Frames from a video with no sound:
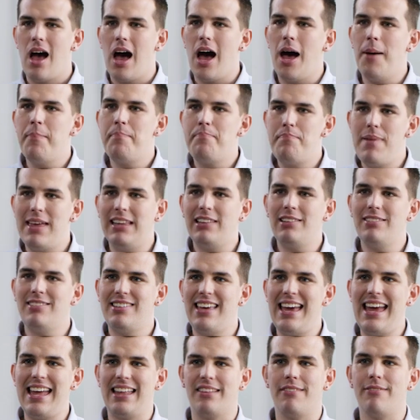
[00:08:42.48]
a
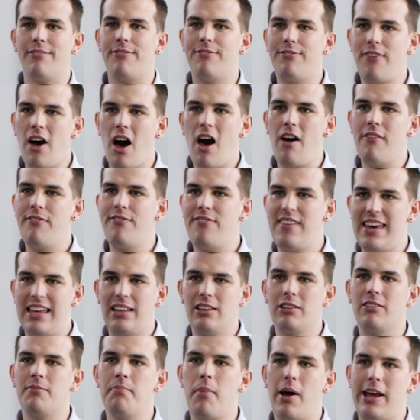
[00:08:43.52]
built-in
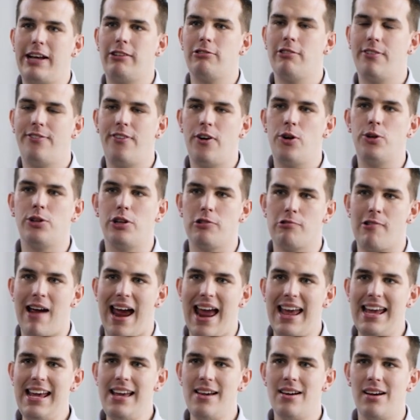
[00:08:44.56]
far-field microphone
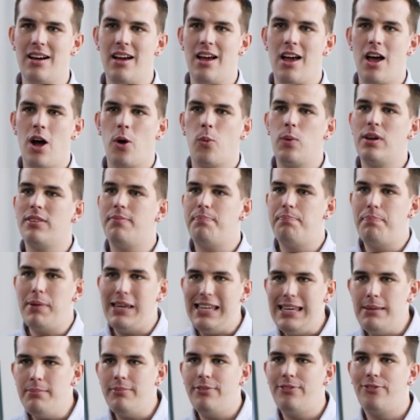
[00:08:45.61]
array with
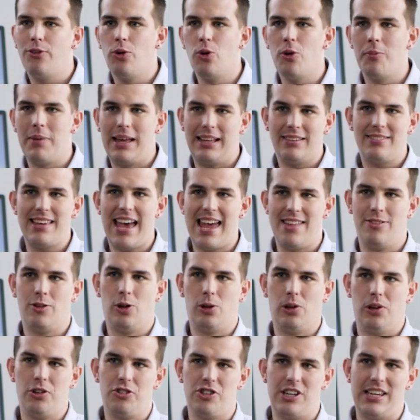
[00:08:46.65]
beamforming
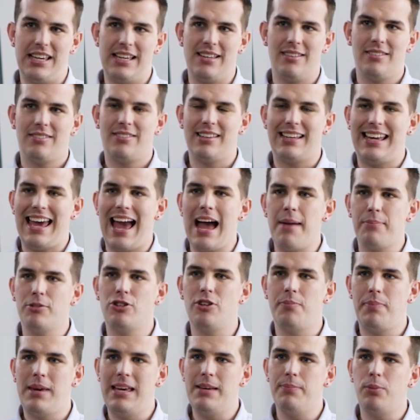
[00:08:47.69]
technology to
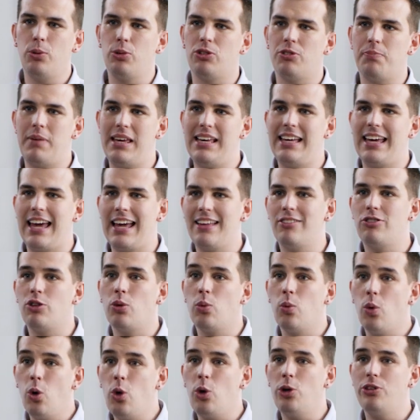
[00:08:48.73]
capture people speaking
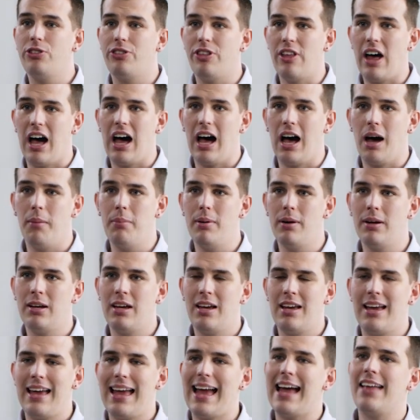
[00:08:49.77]
towards the hub
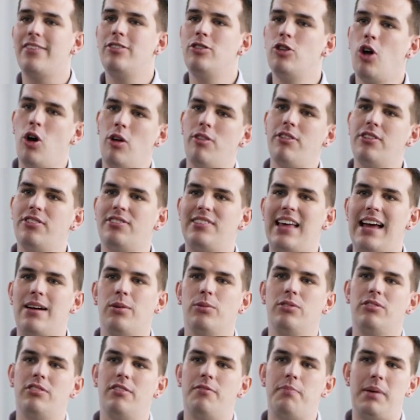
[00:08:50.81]
and not the
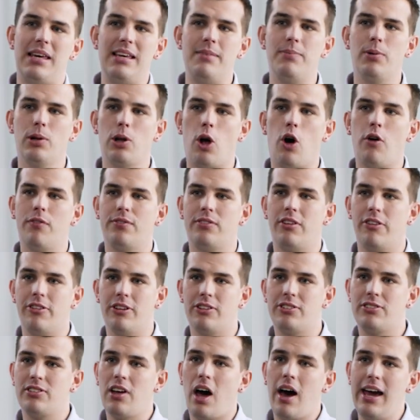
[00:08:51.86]
sounds of people off to
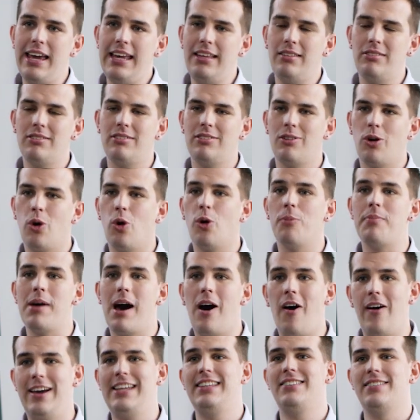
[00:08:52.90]
the sides or
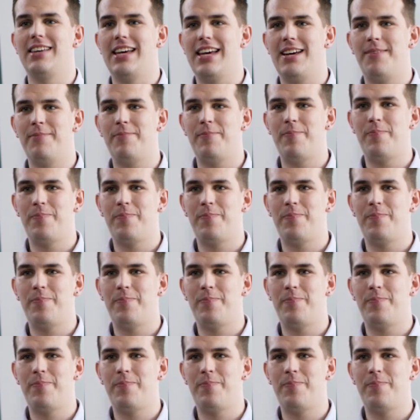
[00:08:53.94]
behind it,